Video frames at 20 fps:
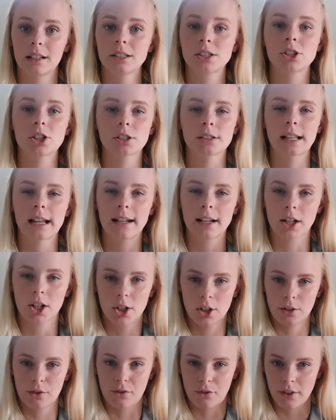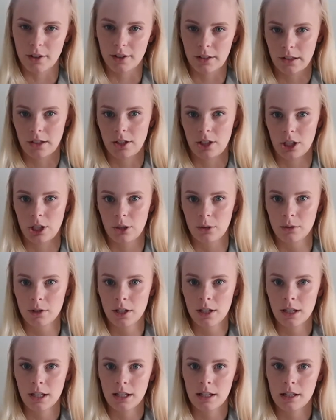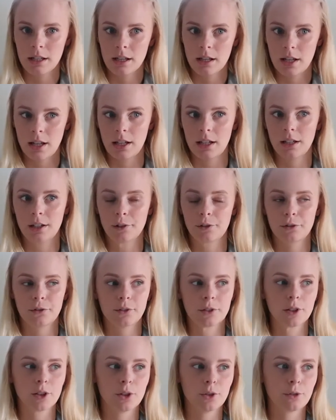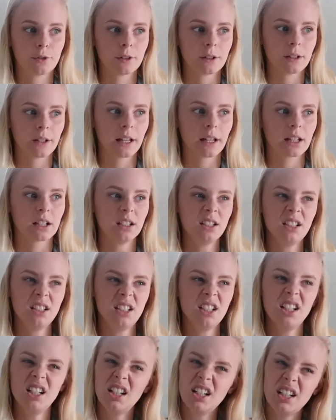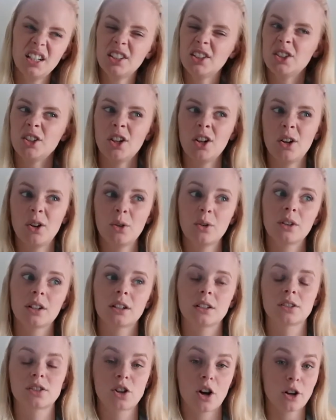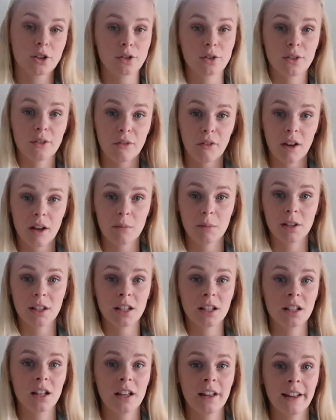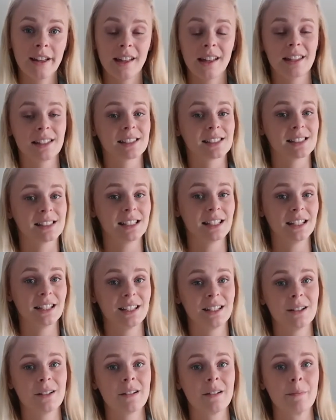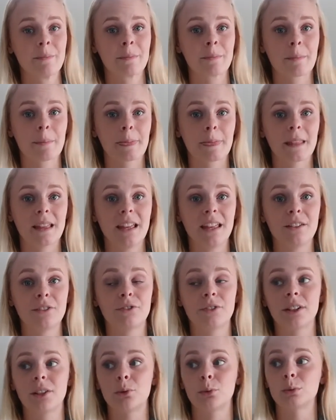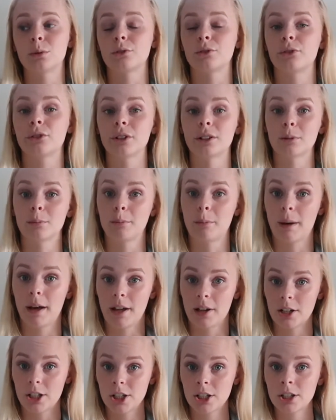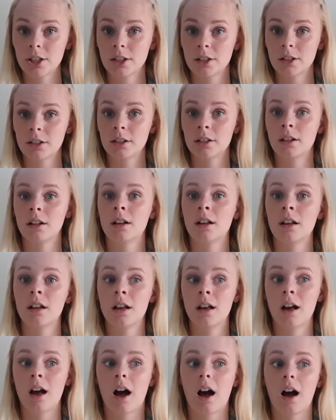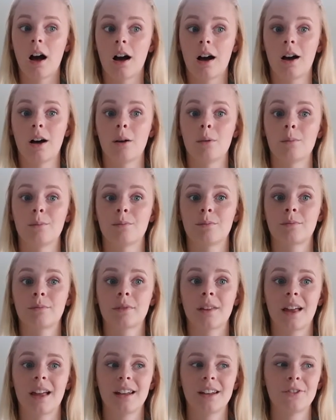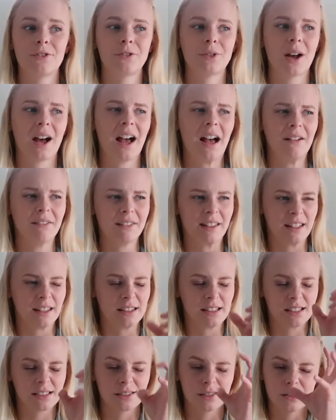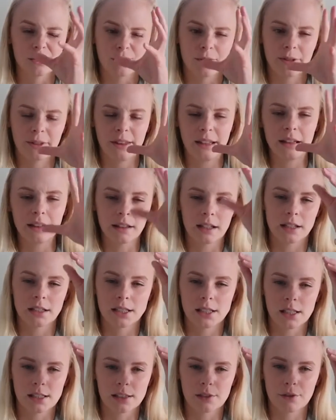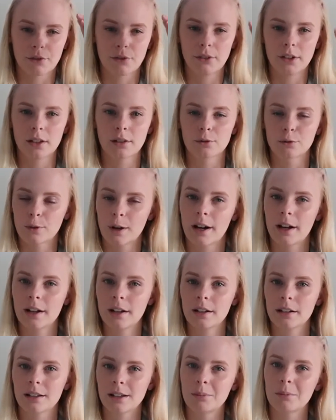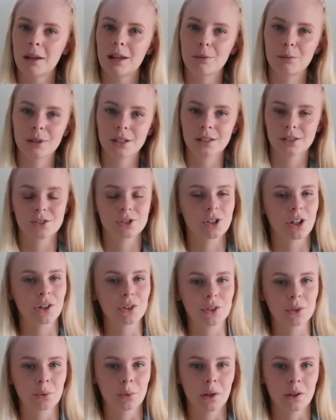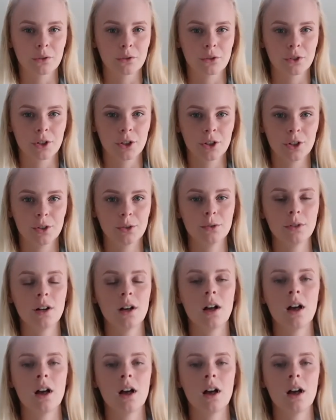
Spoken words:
It just had a good feeling, you know. And if you feel like, oh, I don't know, then talk to the family and see if it will feel better. And if you have like this little thing that doesn't feel right, then maybe it's not the one for you.